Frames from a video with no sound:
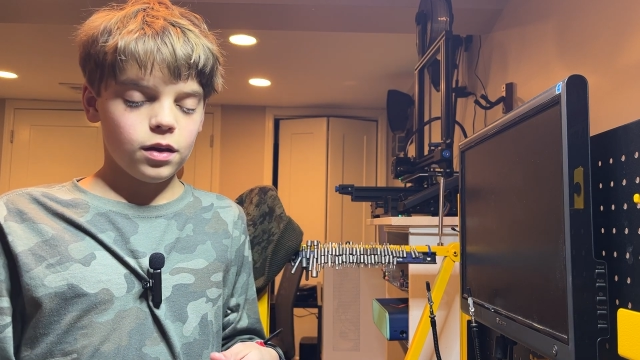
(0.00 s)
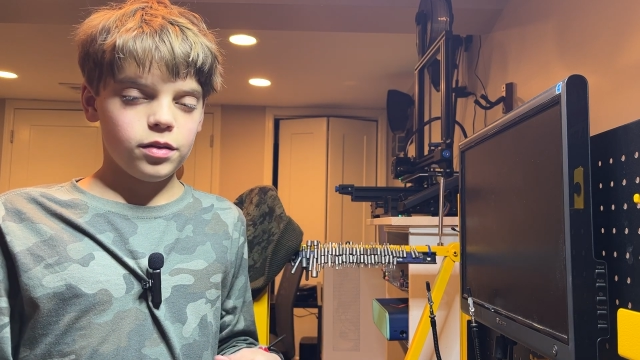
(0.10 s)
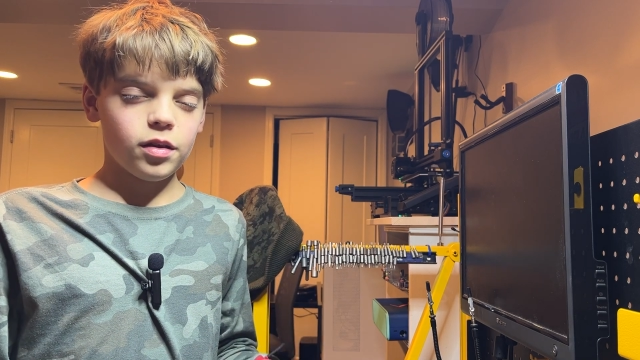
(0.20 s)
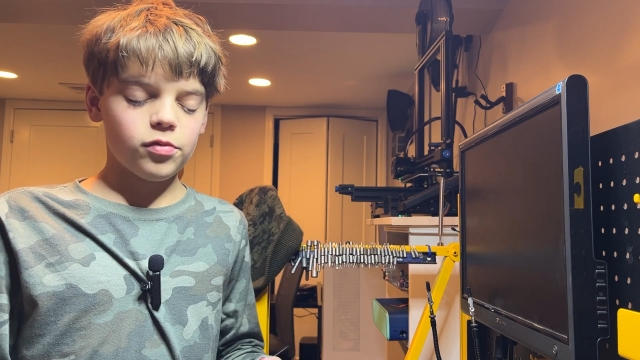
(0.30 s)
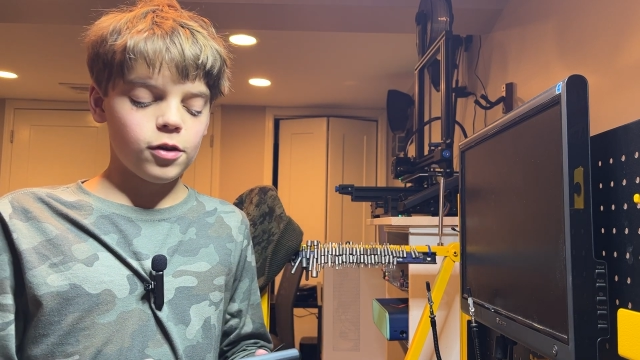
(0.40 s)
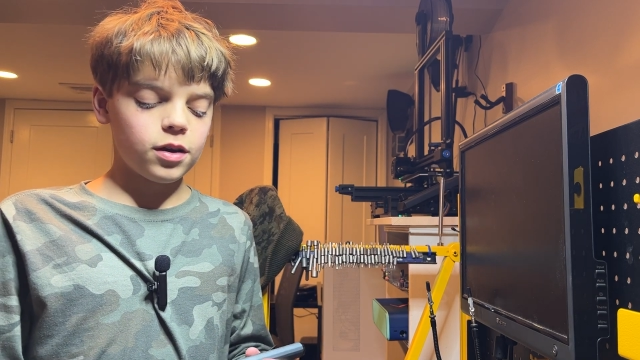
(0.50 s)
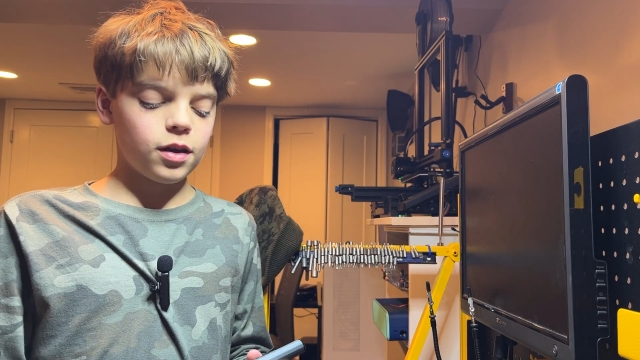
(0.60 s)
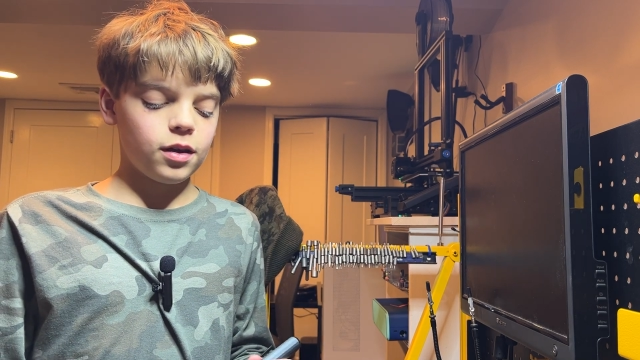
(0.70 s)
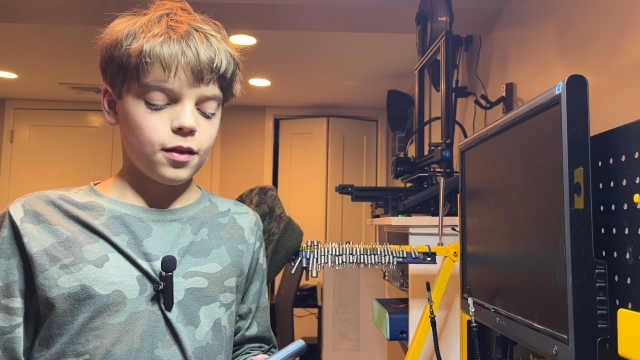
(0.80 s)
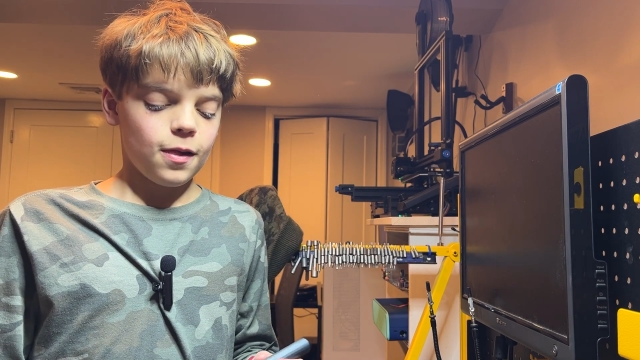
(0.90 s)
This one
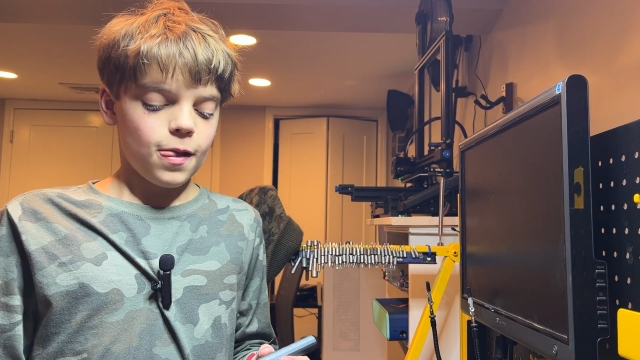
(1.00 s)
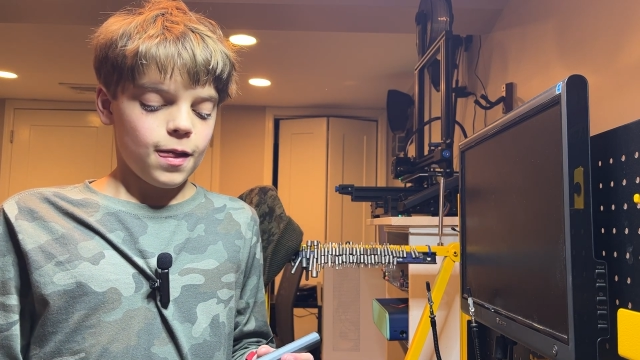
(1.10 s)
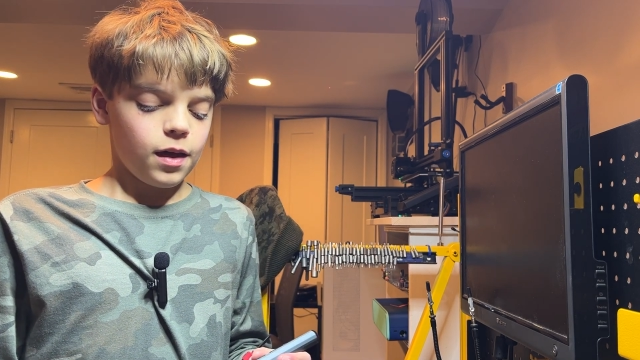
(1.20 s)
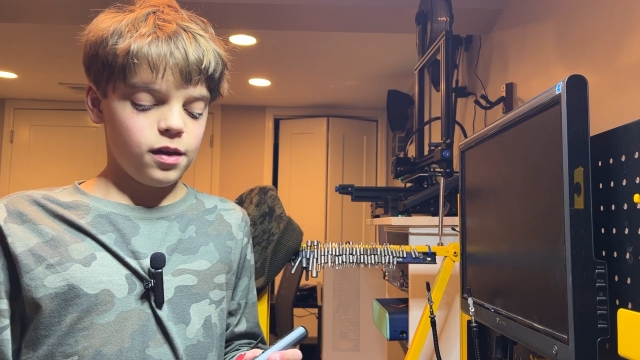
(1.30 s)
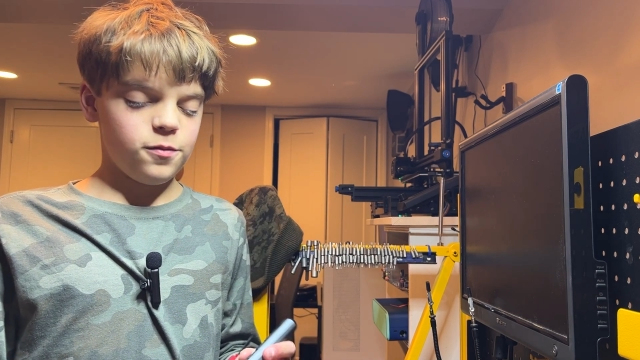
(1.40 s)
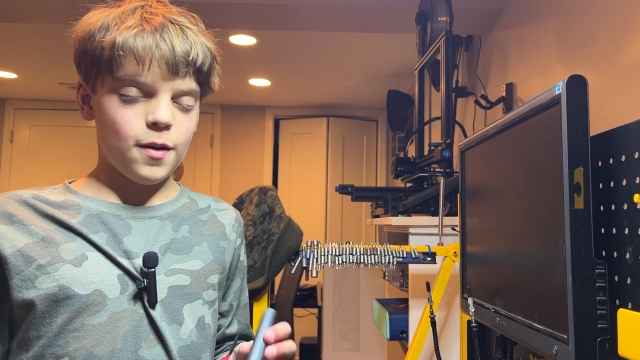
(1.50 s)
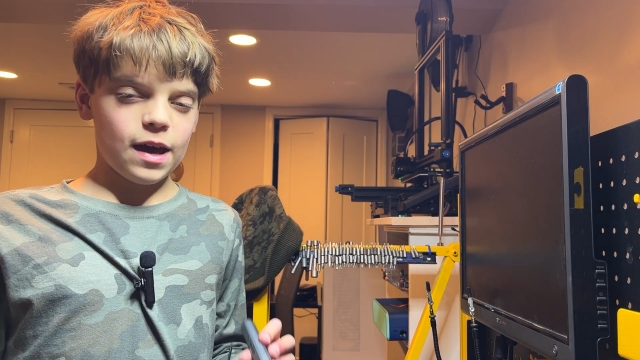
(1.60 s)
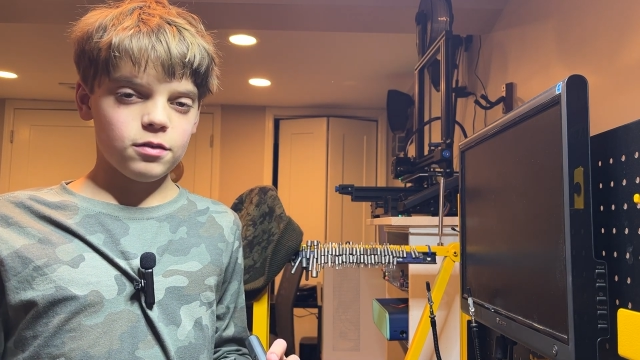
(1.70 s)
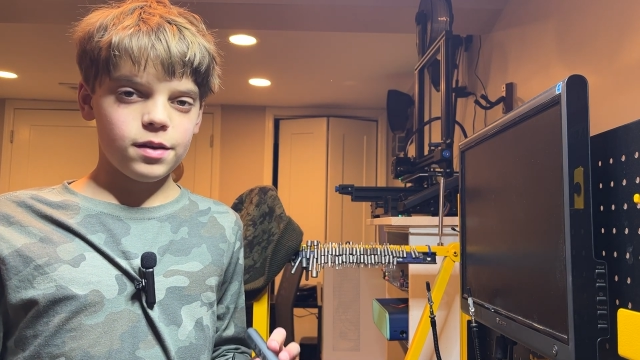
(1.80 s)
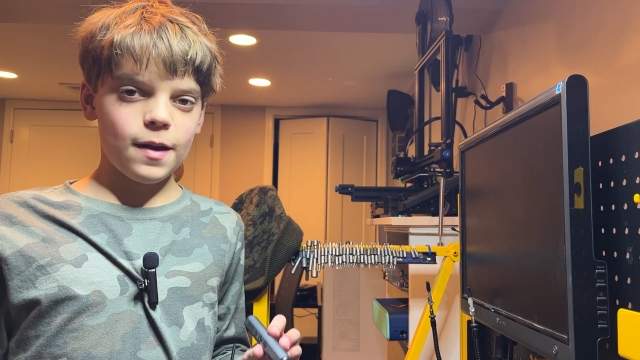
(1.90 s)
is
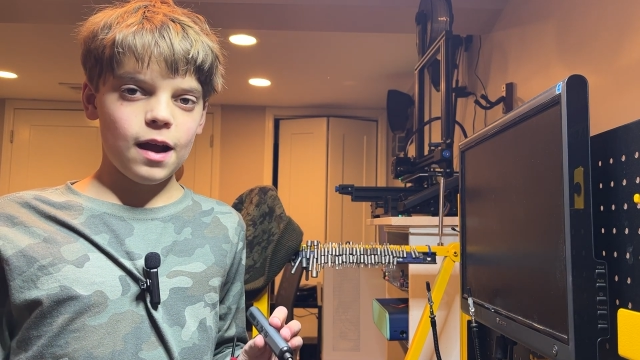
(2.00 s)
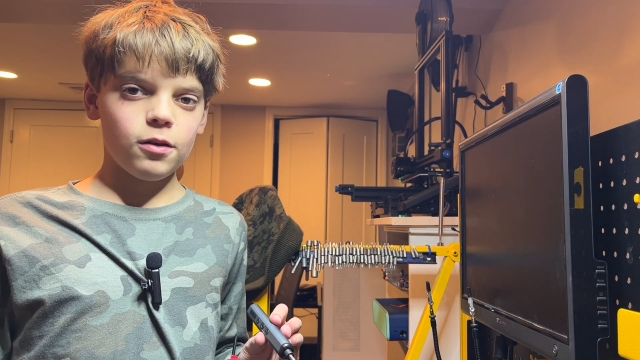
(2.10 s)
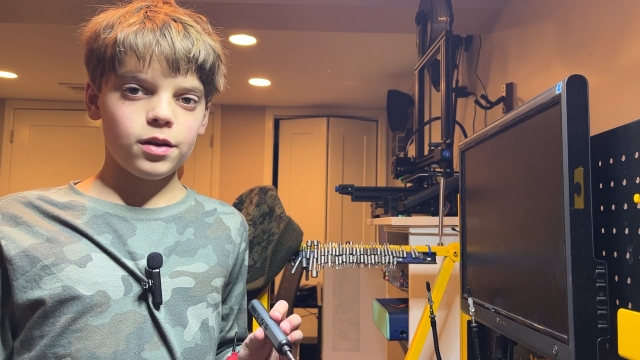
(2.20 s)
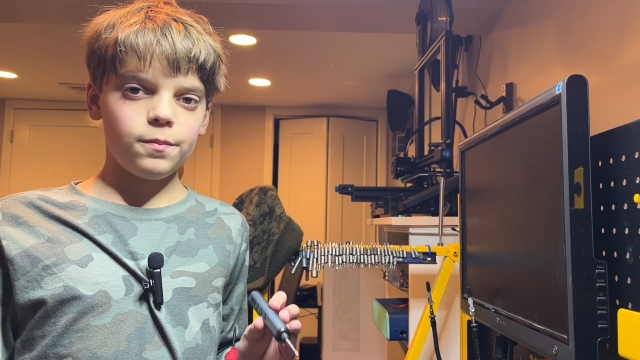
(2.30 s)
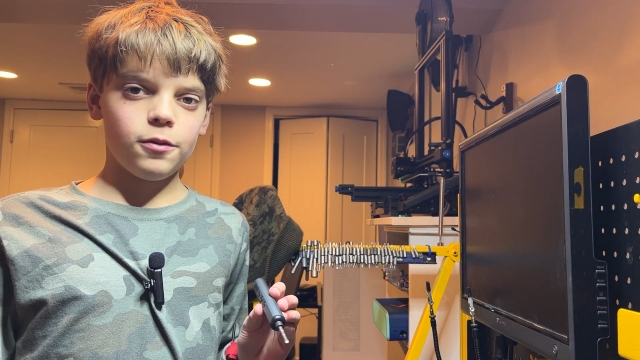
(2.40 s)
battery powered,